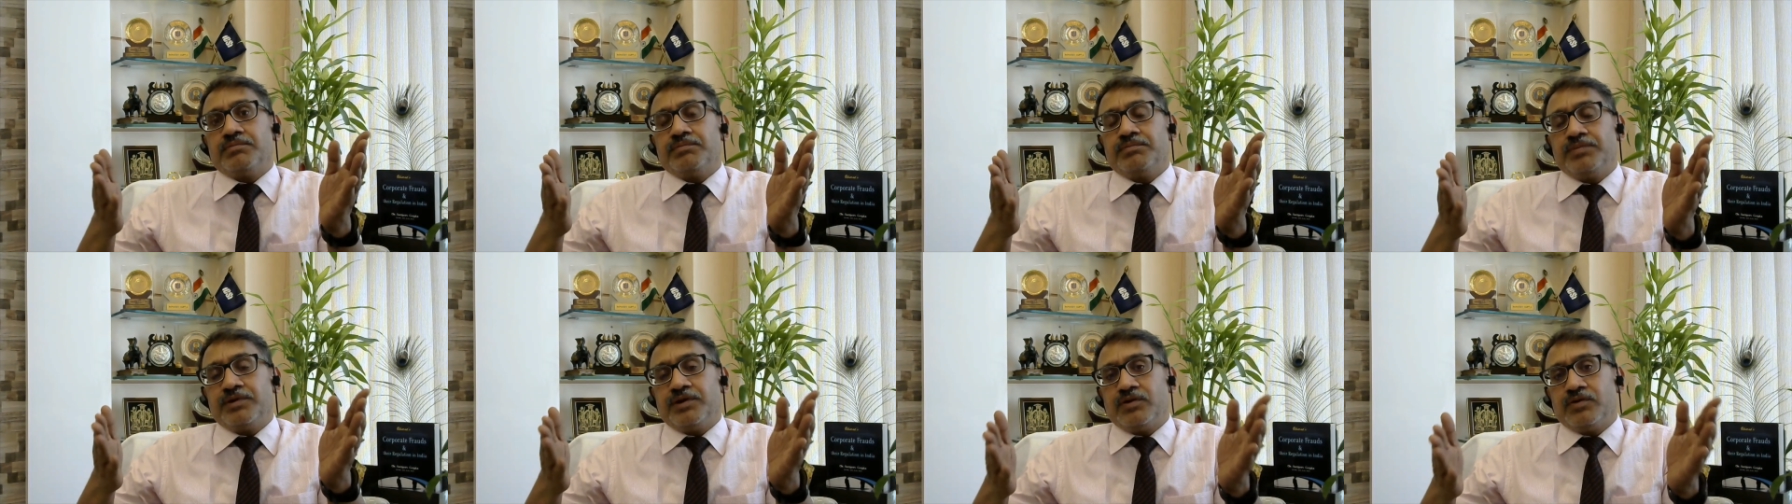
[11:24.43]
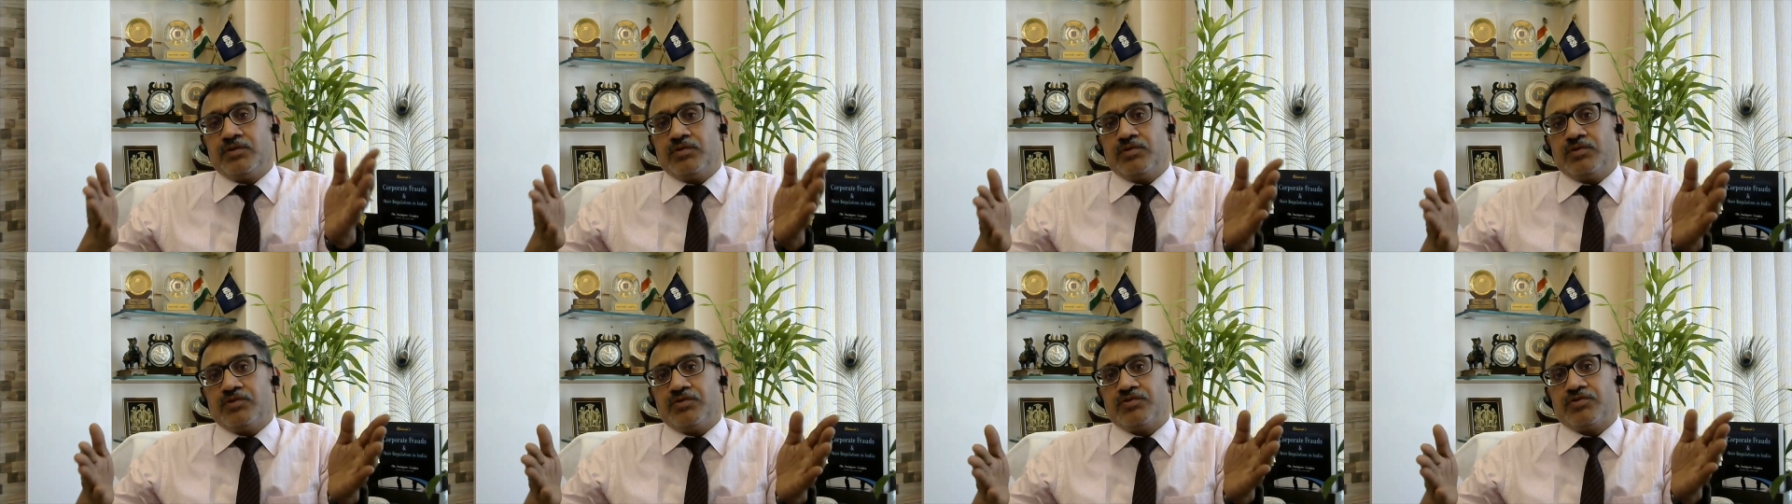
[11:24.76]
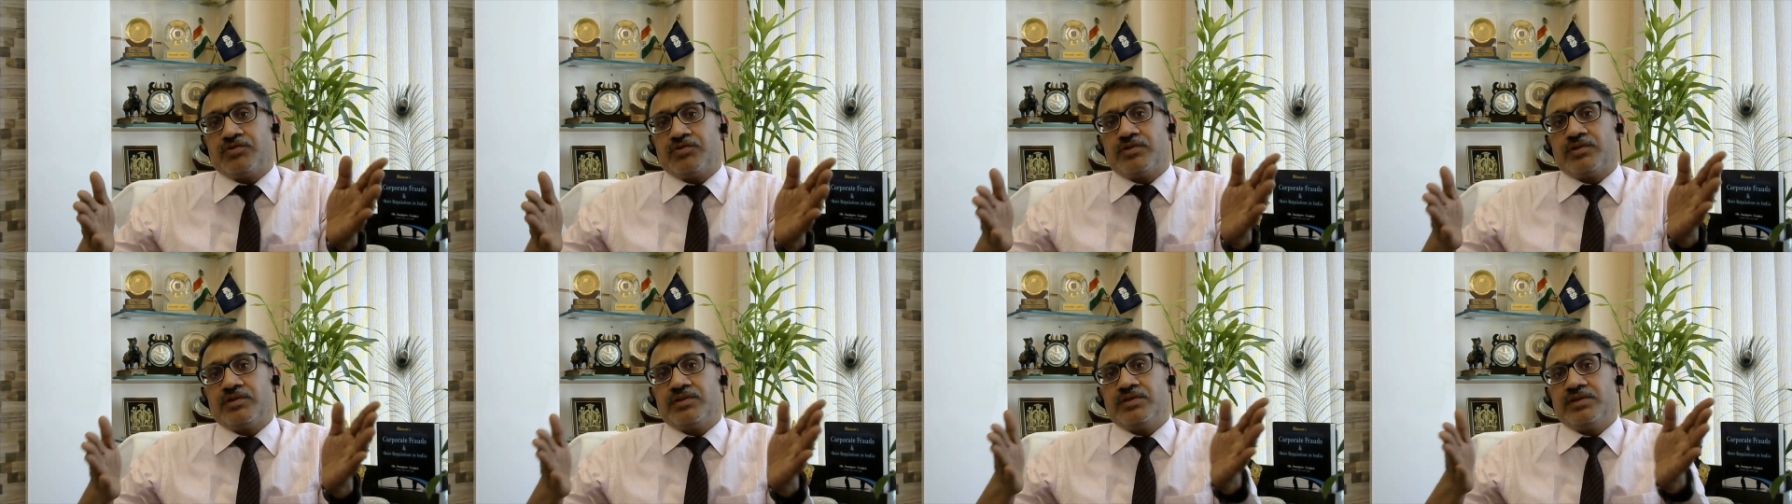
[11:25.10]

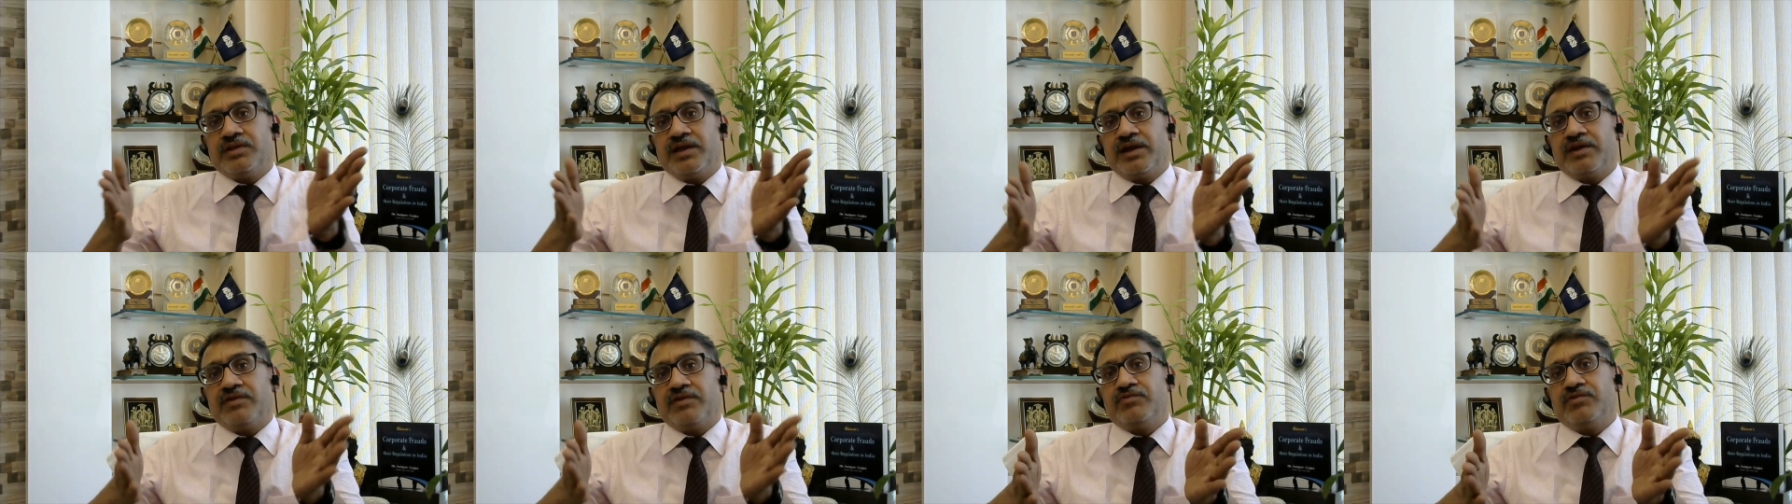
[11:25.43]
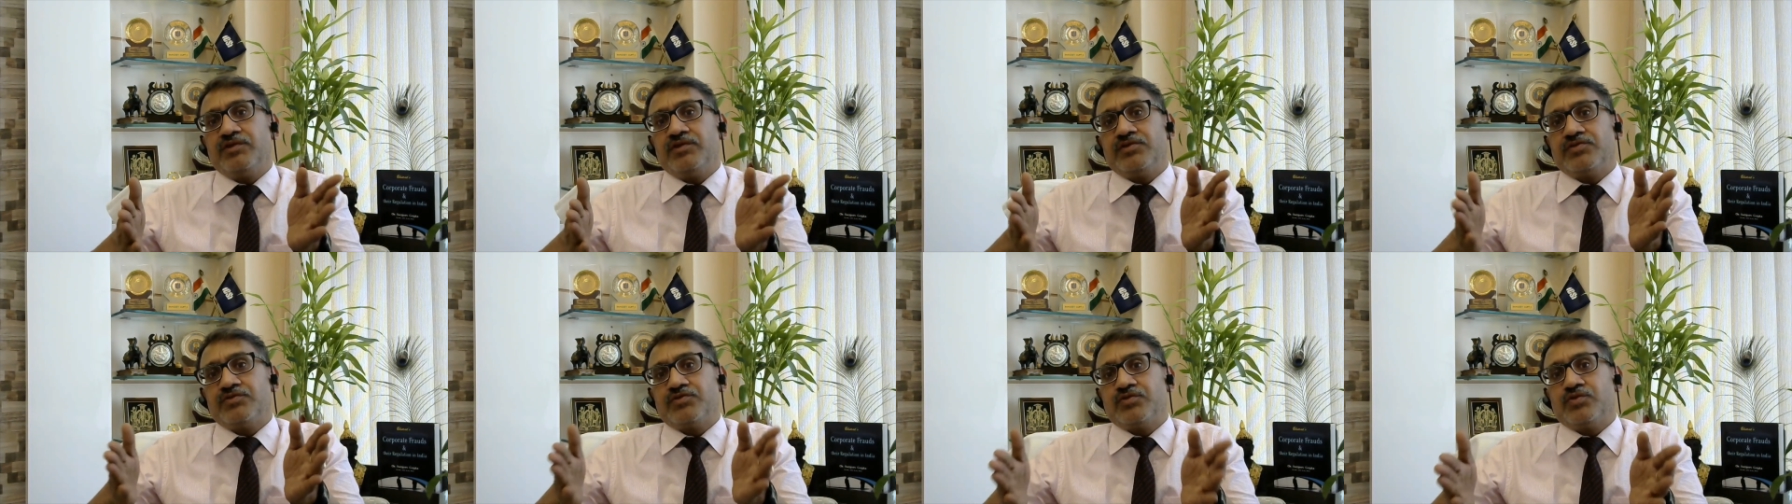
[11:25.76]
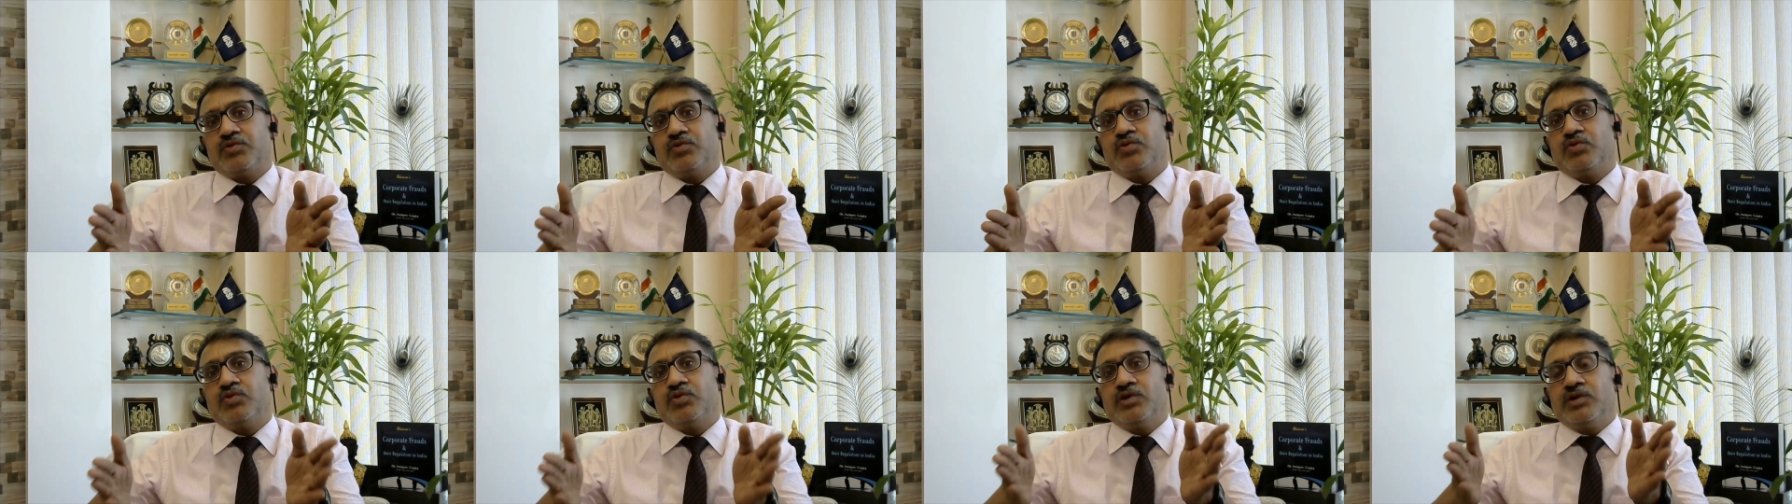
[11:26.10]
because that will
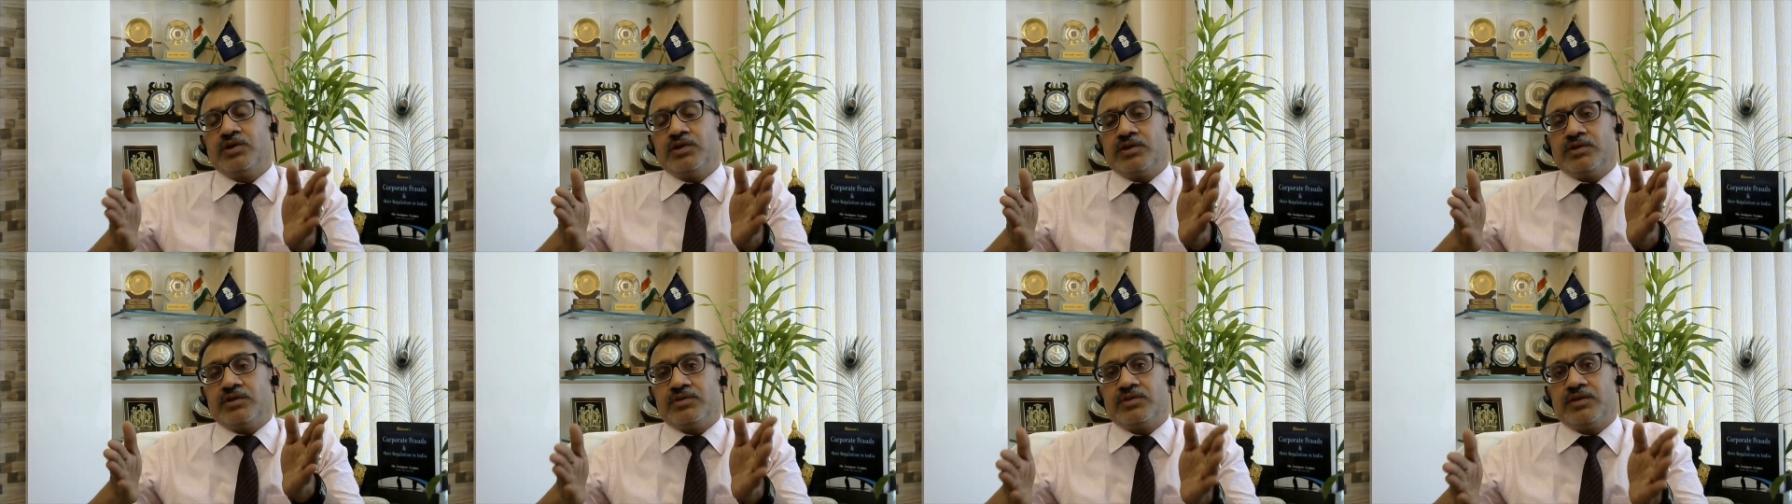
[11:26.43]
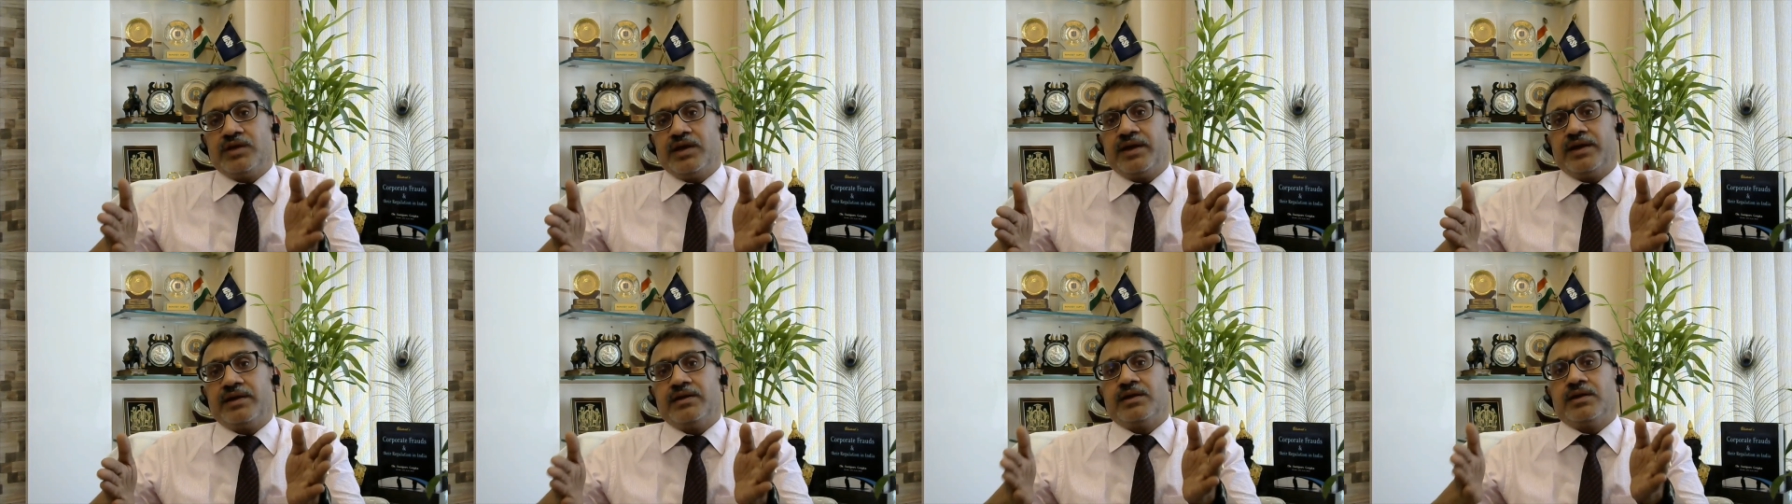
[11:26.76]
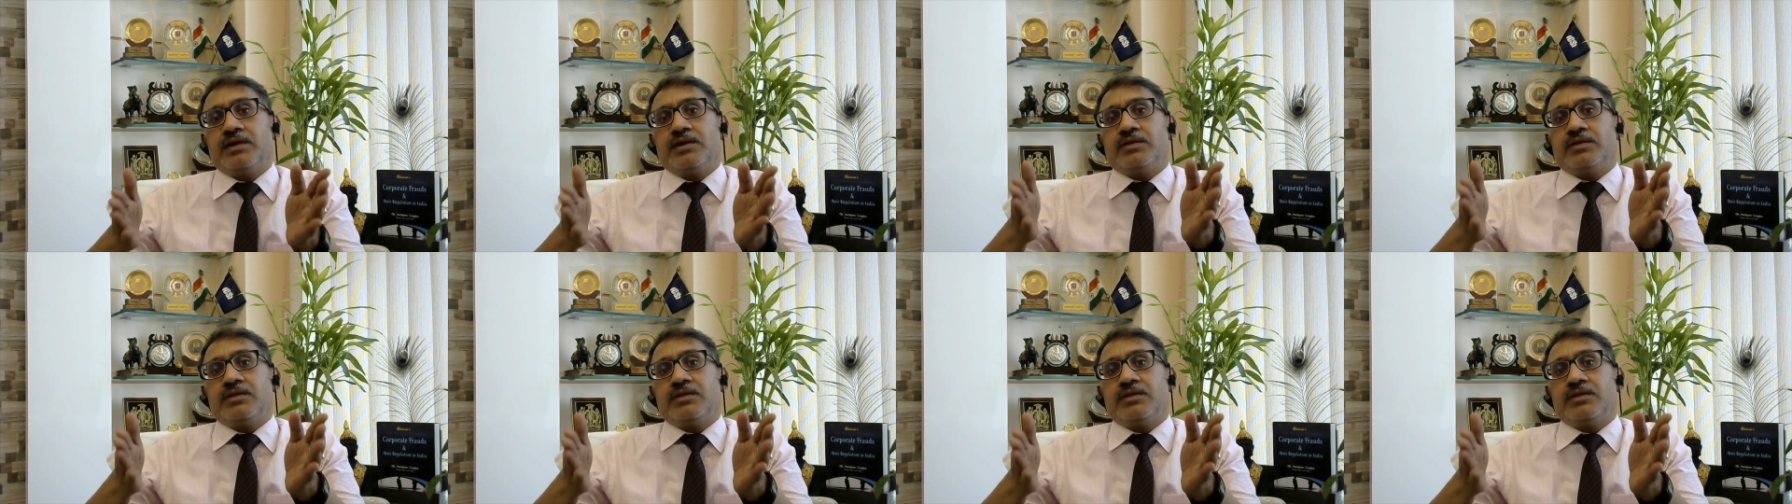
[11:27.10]
show that